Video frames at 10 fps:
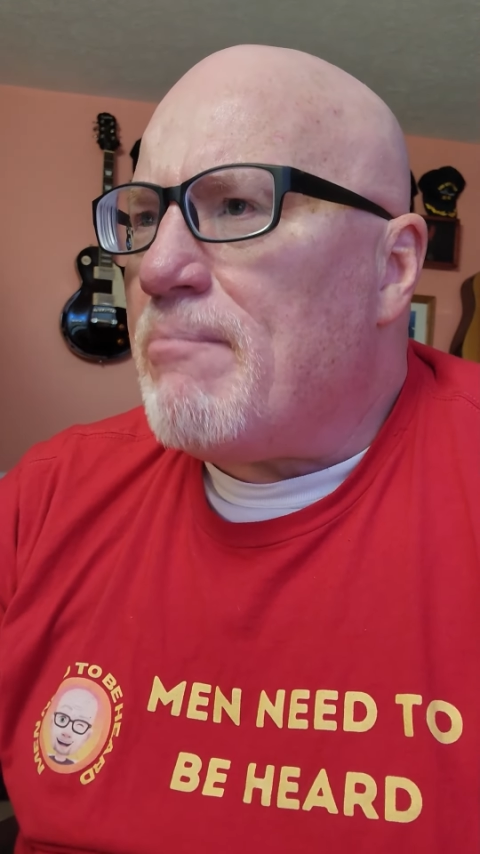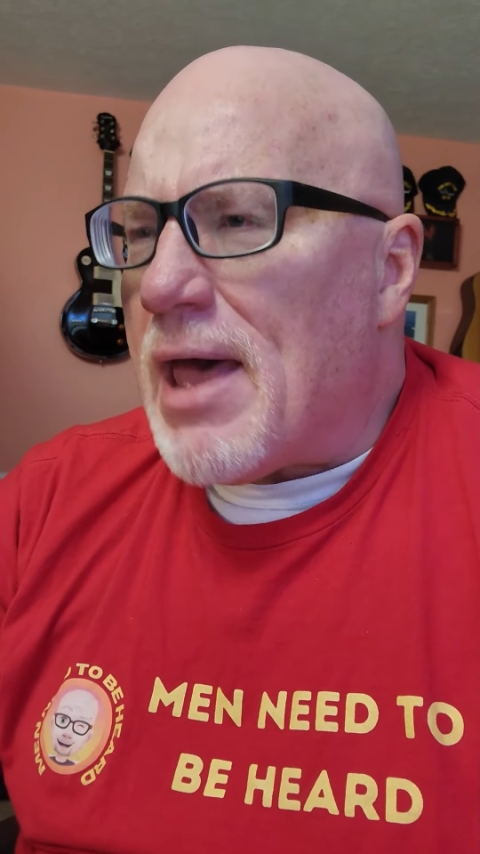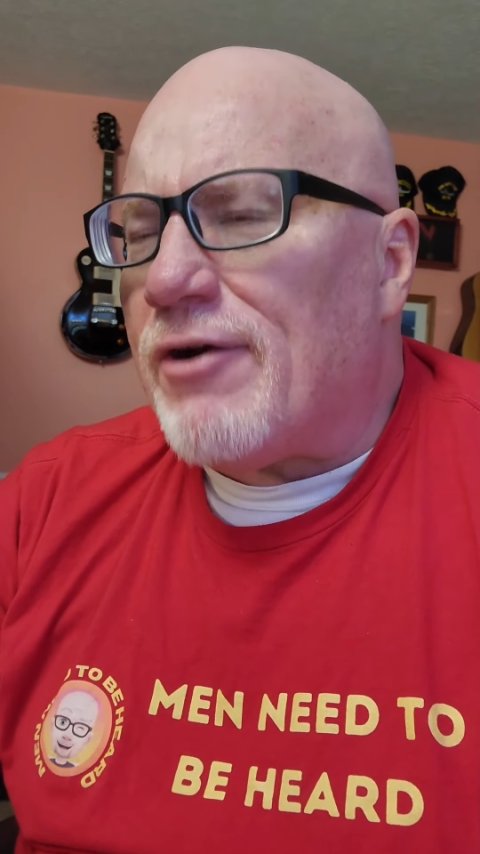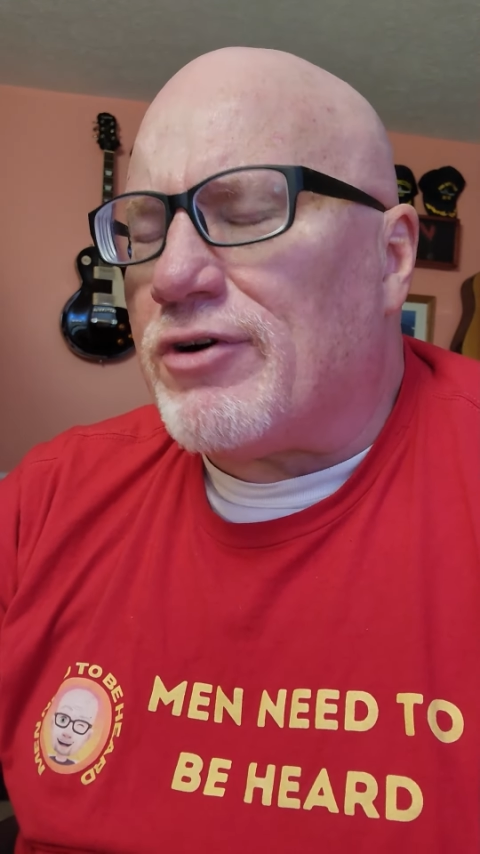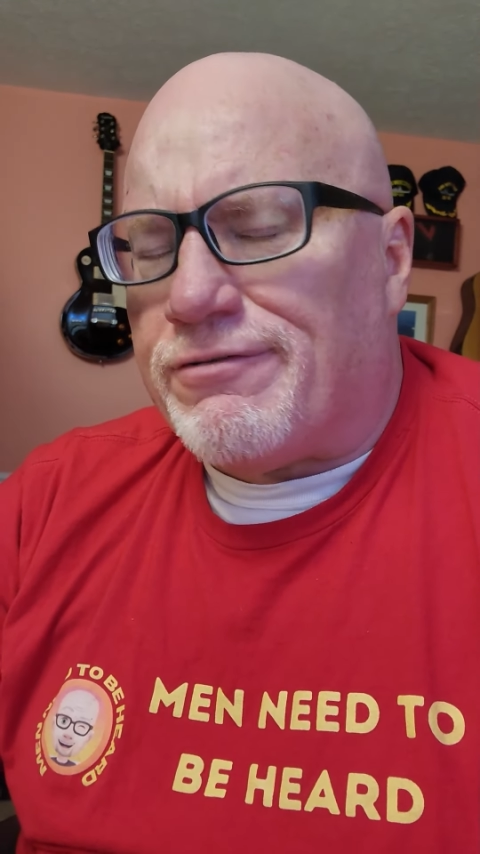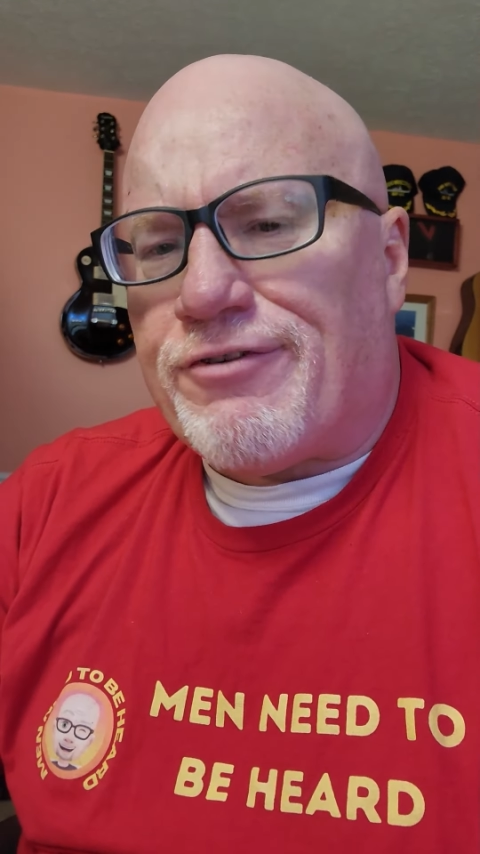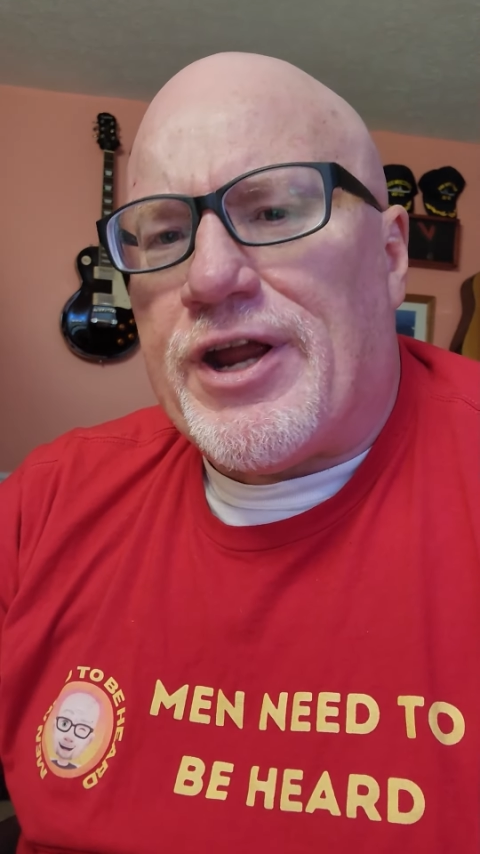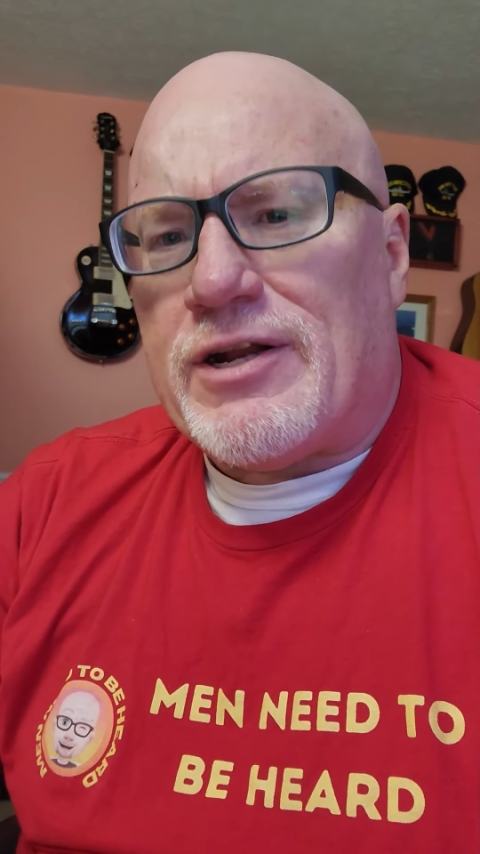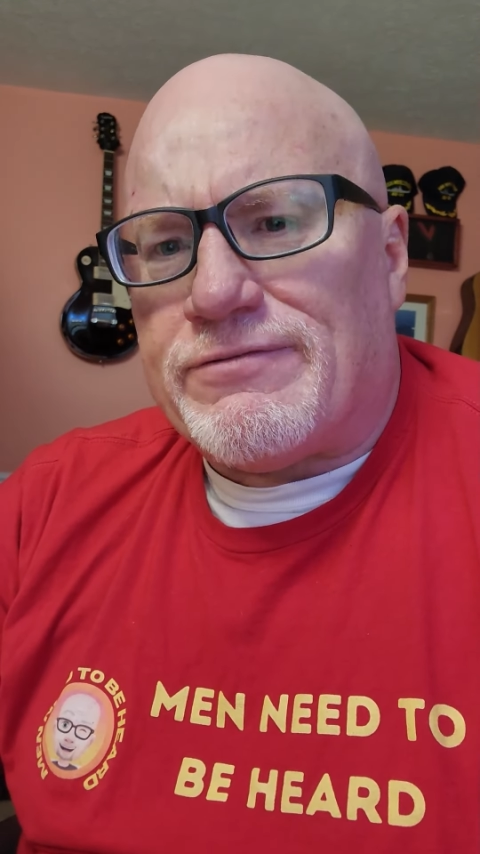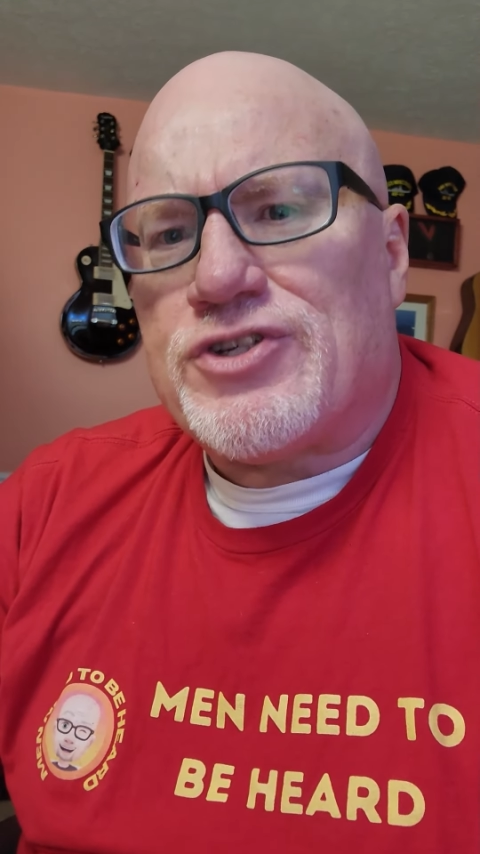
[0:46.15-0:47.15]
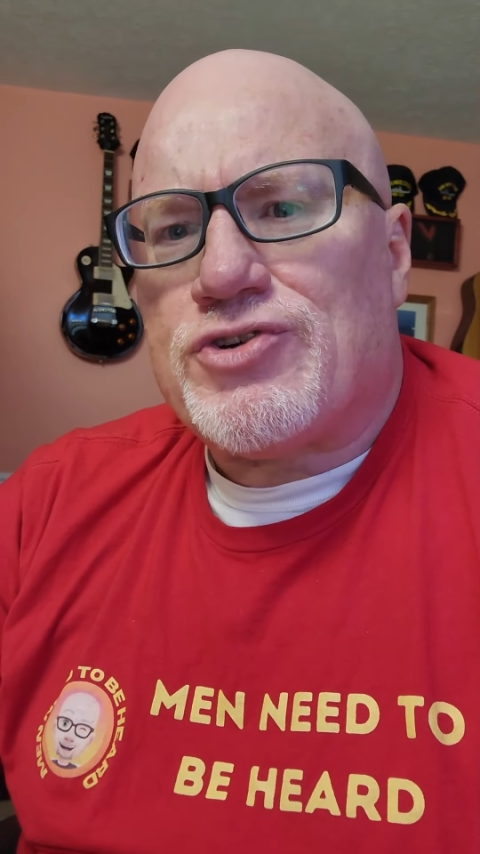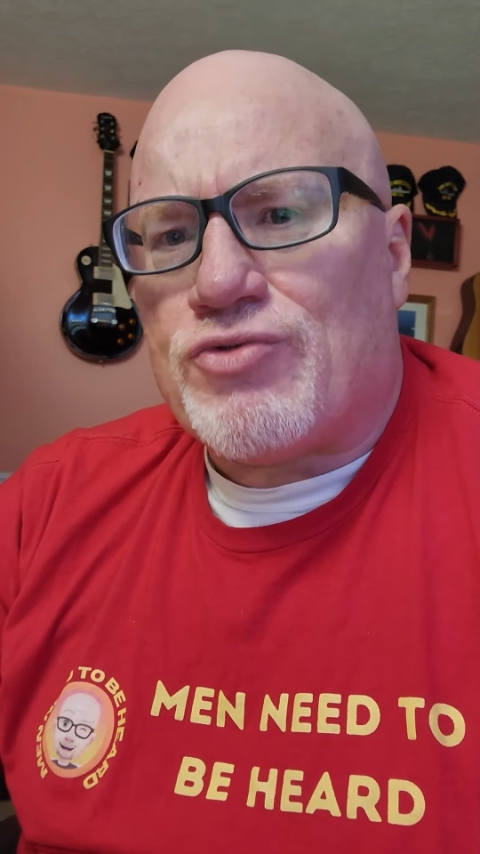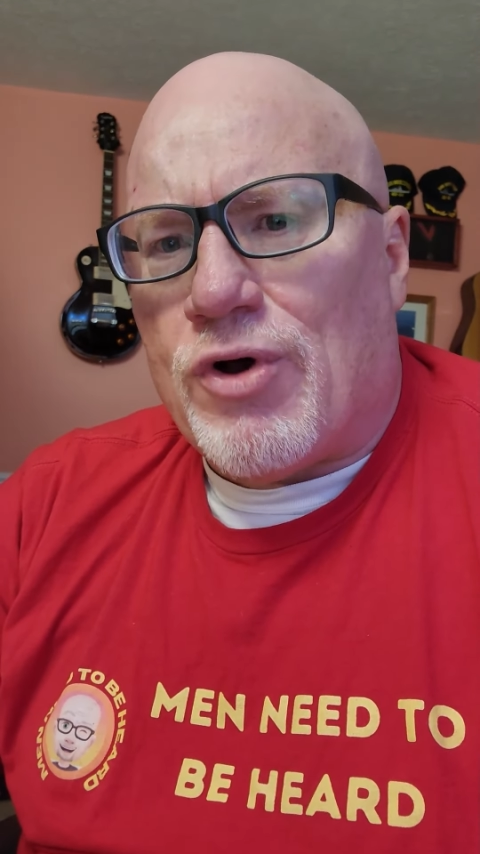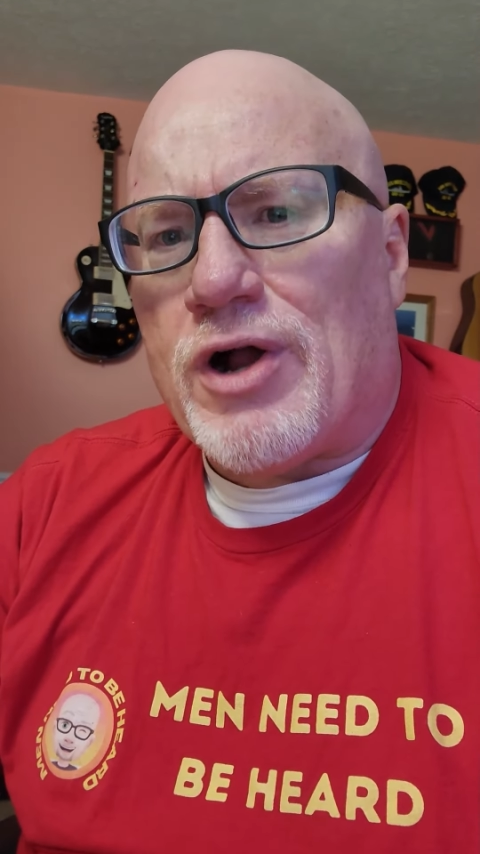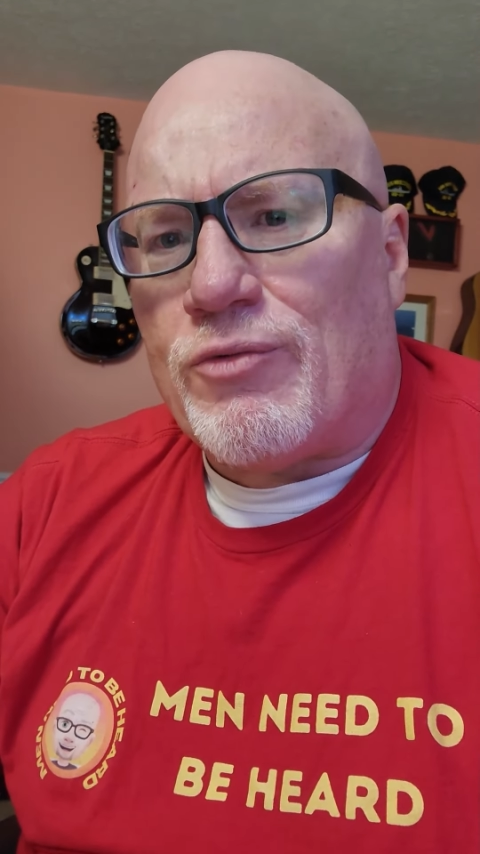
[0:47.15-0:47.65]
men are afraid of
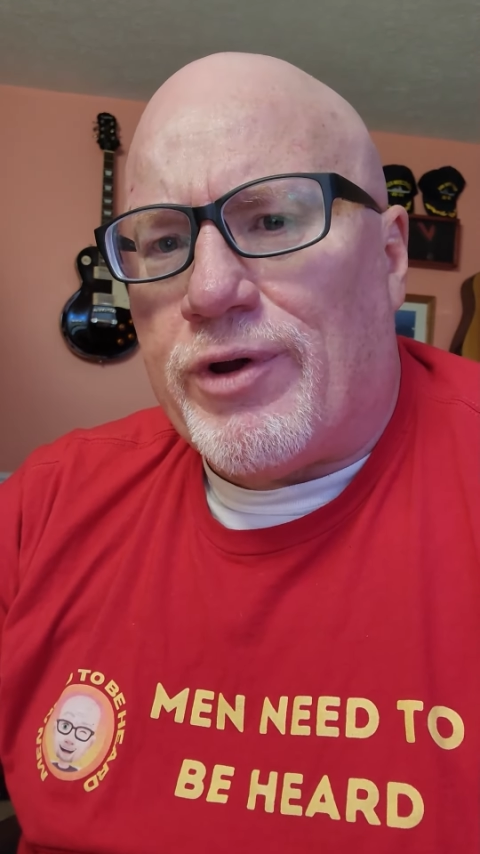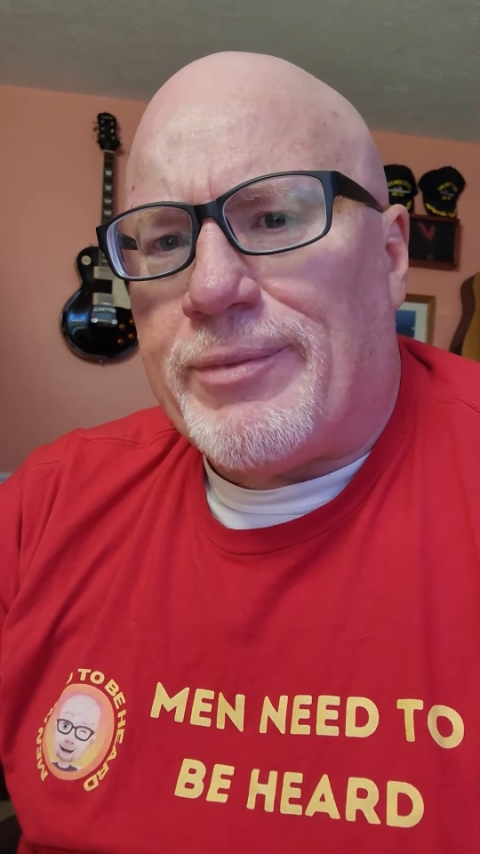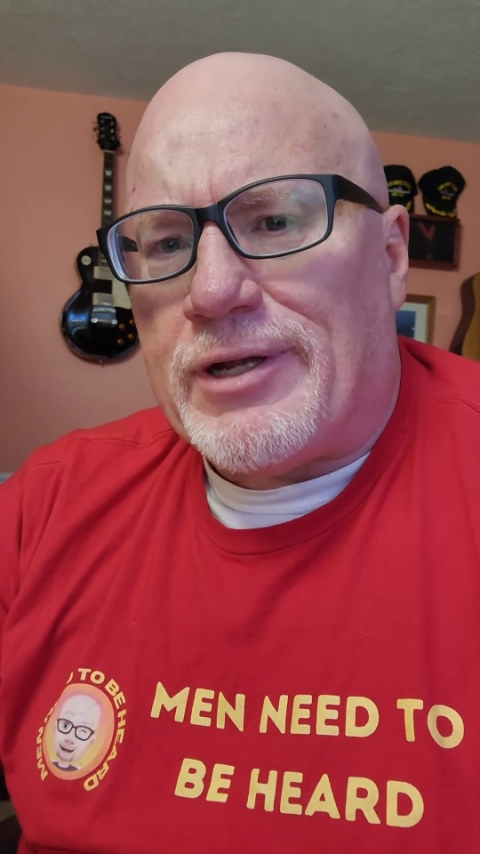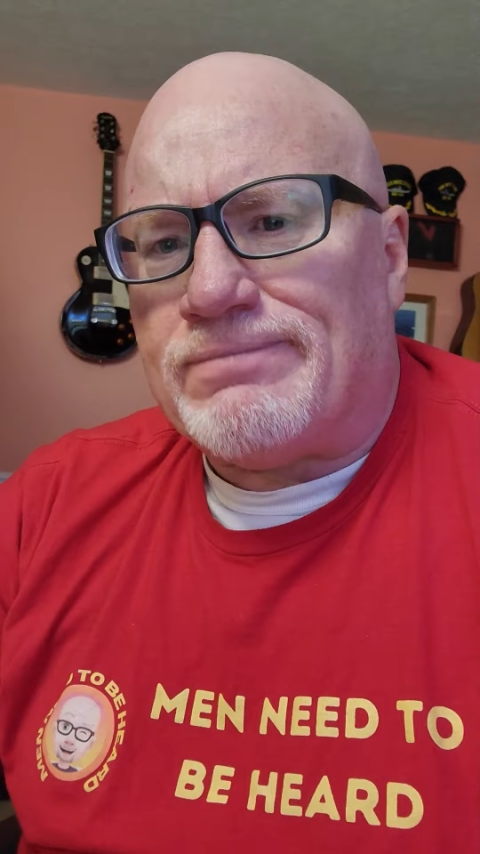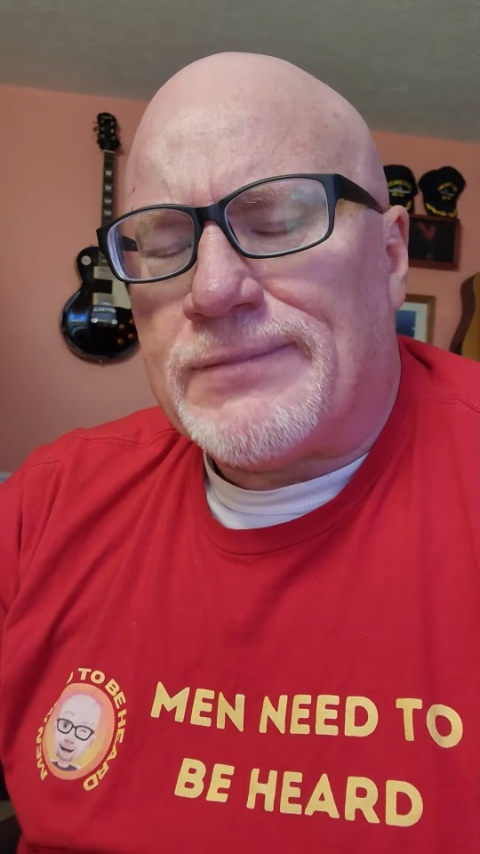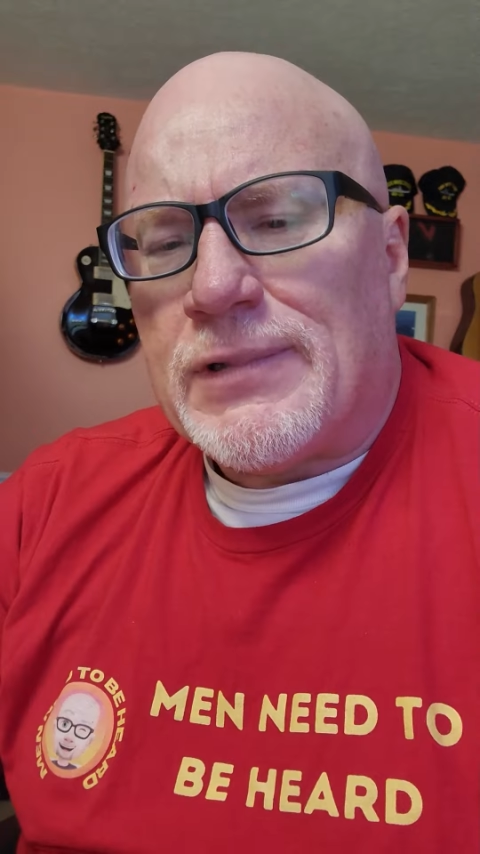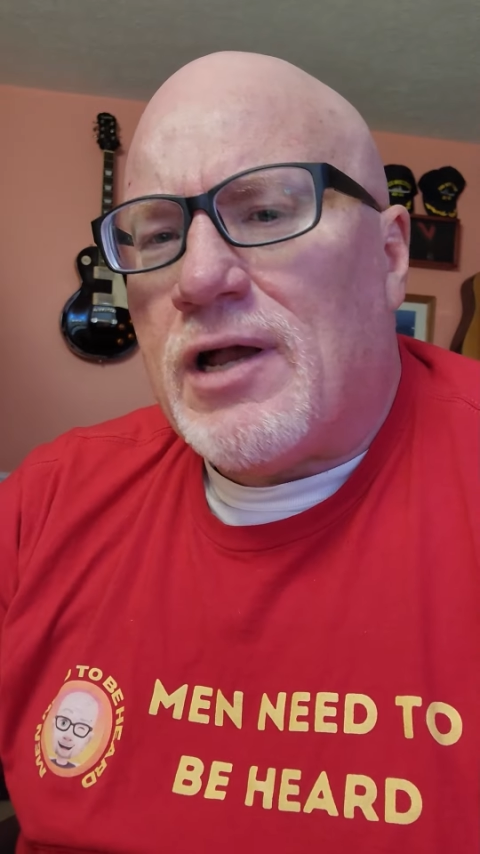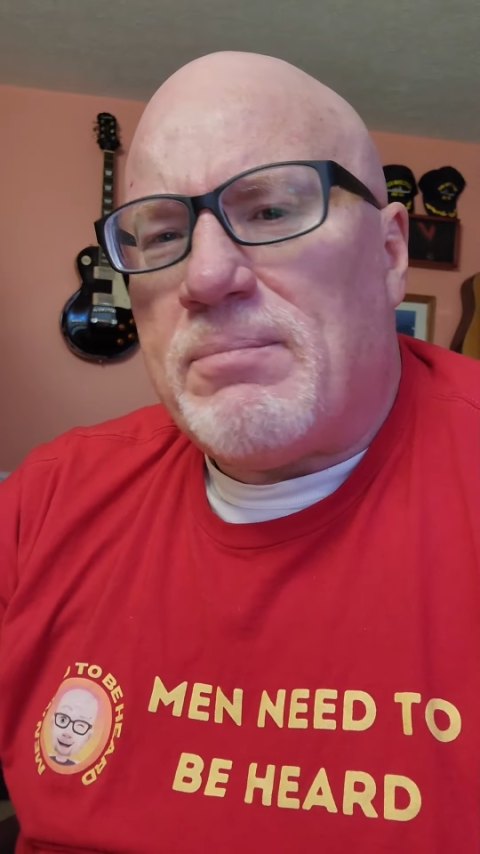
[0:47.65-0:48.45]
strong women,